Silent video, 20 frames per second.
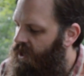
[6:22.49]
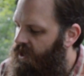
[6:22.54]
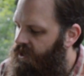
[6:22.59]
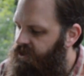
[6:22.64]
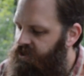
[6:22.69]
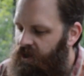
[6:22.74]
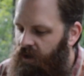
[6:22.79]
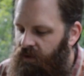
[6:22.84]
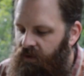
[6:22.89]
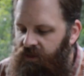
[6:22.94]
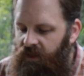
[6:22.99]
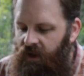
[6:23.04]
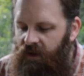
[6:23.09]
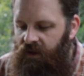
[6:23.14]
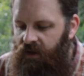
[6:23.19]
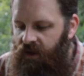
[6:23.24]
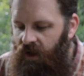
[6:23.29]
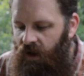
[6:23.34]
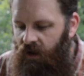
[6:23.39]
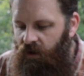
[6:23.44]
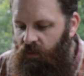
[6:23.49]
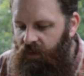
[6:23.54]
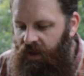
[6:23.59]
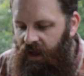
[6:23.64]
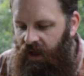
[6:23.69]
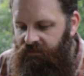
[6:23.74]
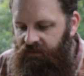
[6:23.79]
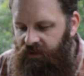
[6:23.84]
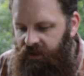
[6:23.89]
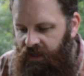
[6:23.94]
So there you go. We
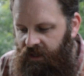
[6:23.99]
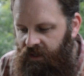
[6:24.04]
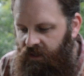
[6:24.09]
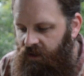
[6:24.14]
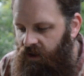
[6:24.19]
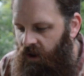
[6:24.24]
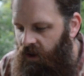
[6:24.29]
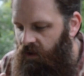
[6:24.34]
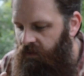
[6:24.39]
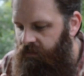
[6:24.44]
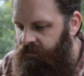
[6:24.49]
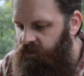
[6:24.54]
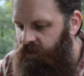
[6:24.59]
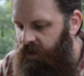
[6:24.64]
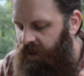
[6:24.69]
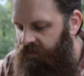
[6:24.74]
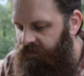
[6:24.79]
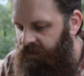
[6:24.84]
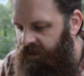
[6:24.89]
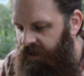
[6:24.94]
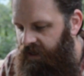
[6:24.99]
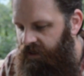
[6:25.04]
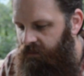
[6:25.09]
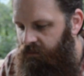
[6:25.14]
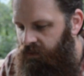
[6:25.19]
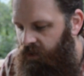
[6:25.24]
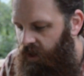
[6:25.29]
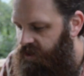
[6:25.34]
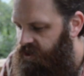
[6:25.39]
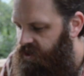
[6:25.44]
have the Kent combs, we have the
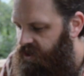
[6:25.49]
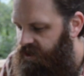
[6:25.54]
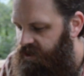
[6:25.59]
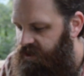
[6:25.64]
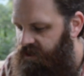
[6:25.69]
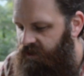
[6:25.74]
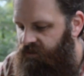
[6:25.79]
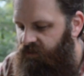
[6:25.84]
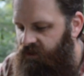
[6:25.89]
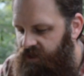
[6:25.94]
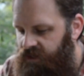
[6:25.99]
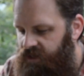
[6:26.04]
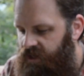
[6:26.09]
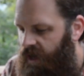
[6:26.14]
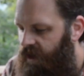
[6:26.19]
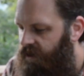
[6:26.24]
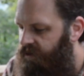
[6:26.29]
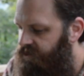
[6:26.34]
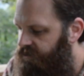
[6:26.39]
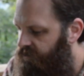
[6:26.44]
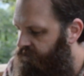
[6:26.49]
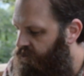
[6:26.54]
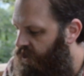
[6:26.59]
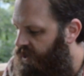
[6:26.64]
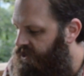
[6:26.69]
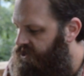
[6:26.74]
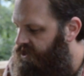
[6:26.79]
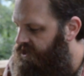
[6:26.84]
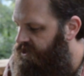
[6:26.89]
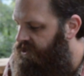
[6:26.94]
Kent brushes, different styles of
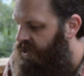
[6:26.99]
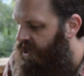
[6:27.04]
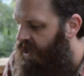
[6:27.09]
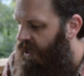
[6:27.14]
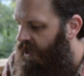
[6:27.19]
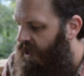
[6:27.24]
brushes.